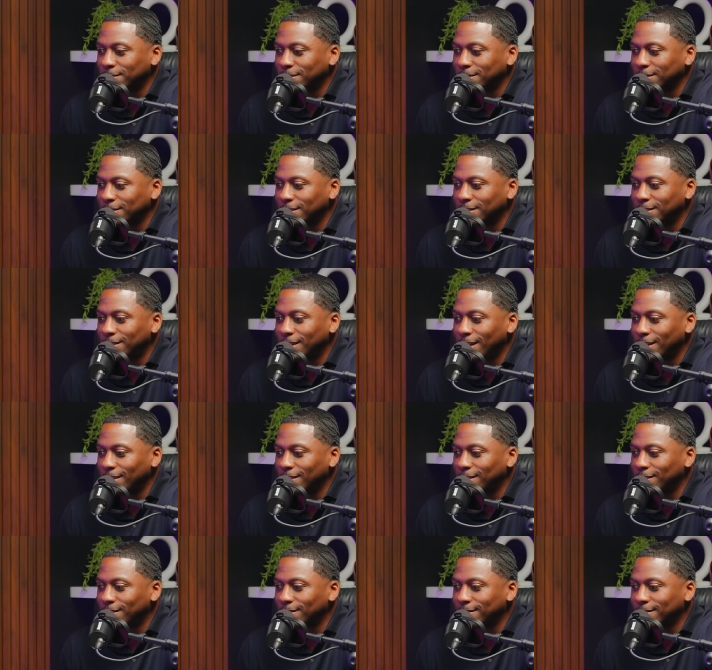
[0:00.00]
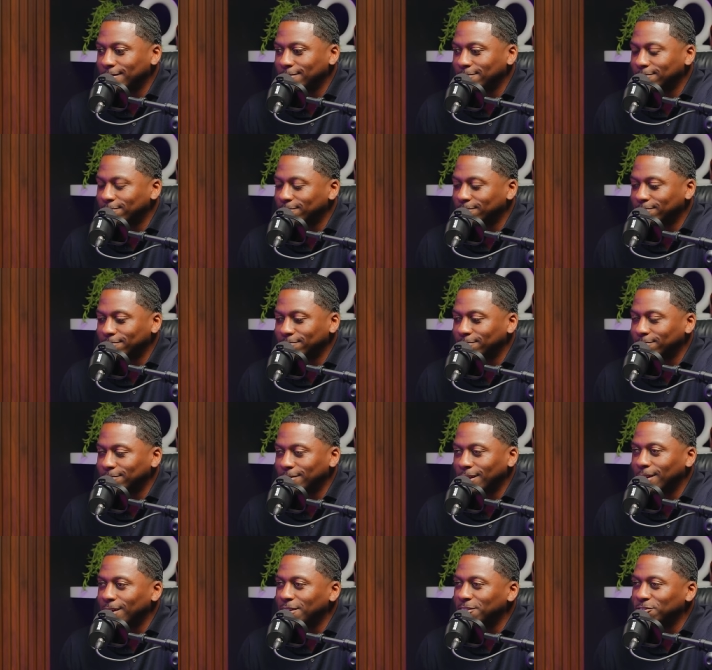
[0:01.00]
today there are
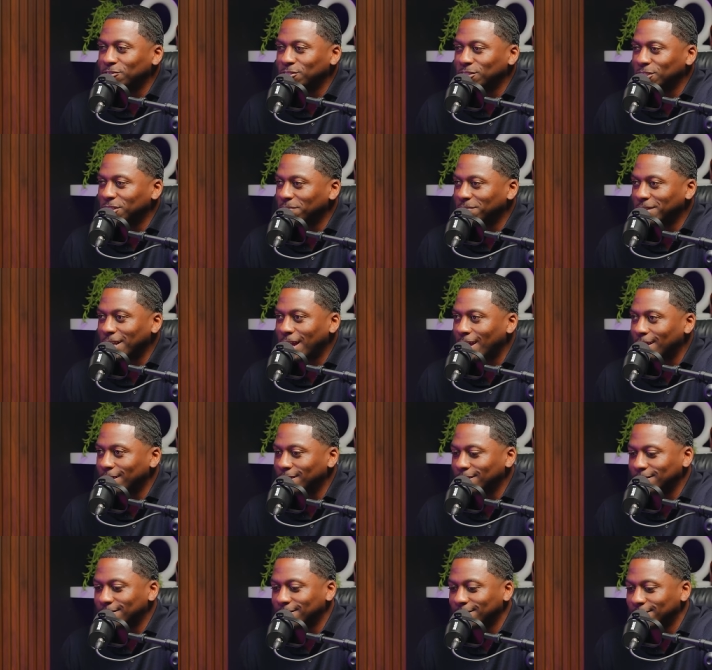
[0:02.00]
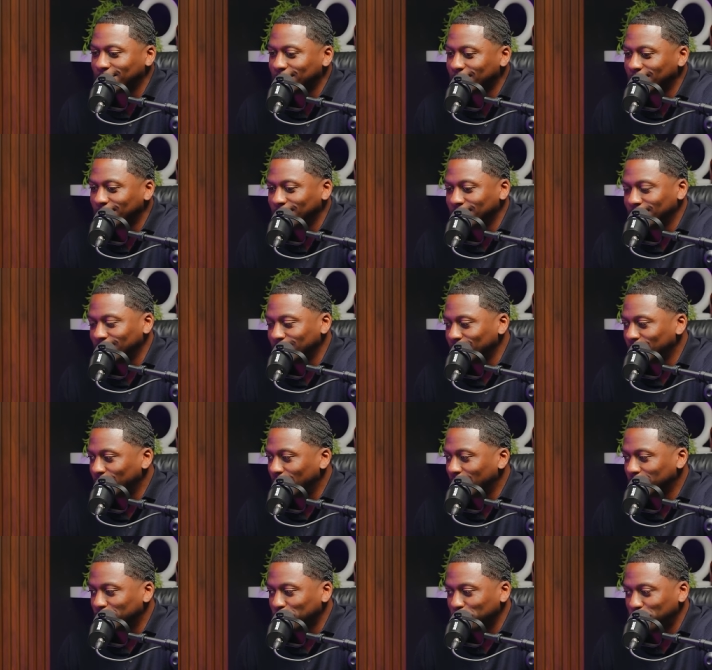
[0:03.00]
hundreds of diets. You
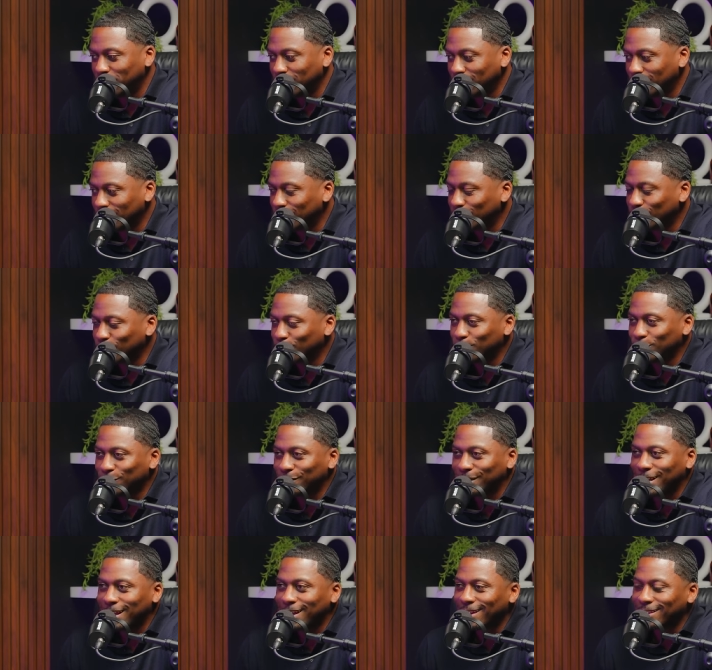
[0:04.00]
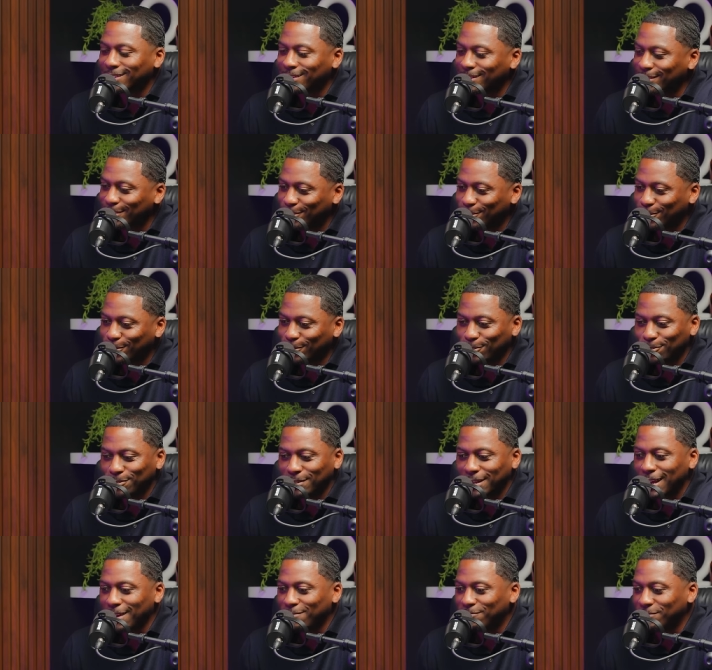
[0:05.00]
got the paleo, you got keto,
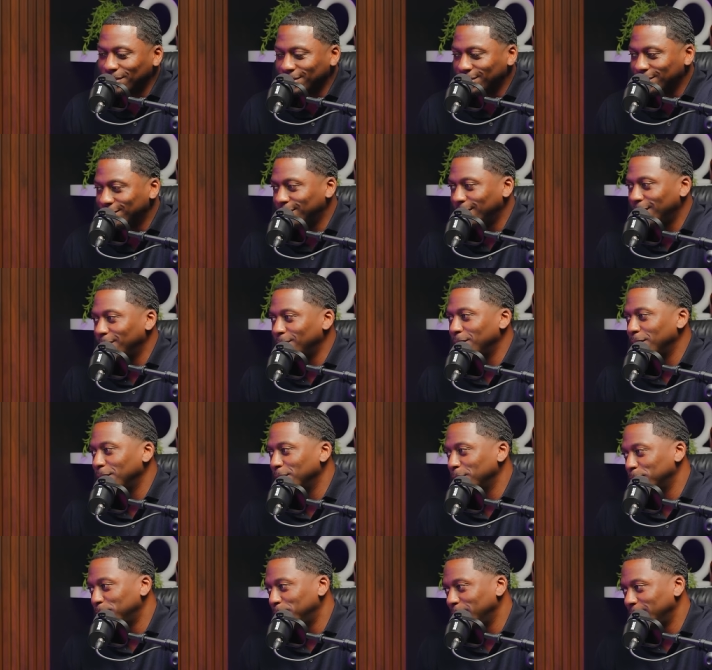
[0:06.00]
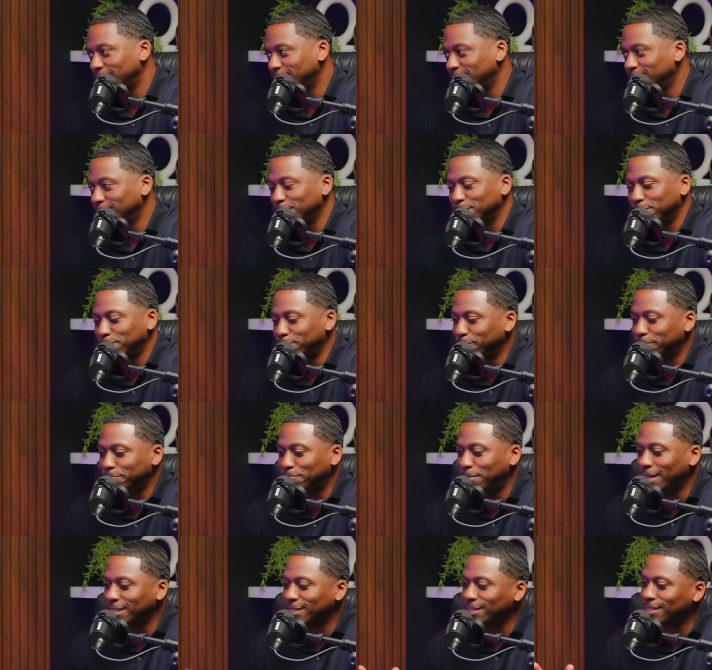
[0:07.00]
you got vegetarian,
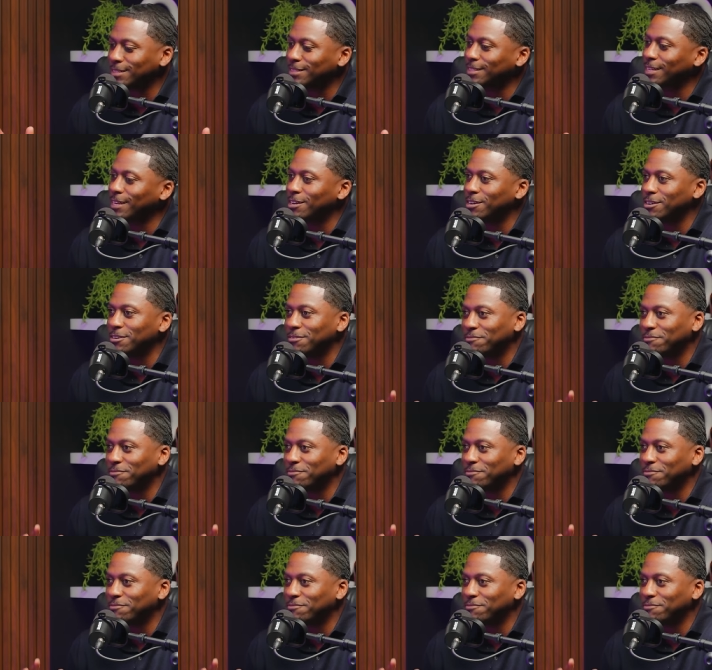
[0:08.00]
pescatarian,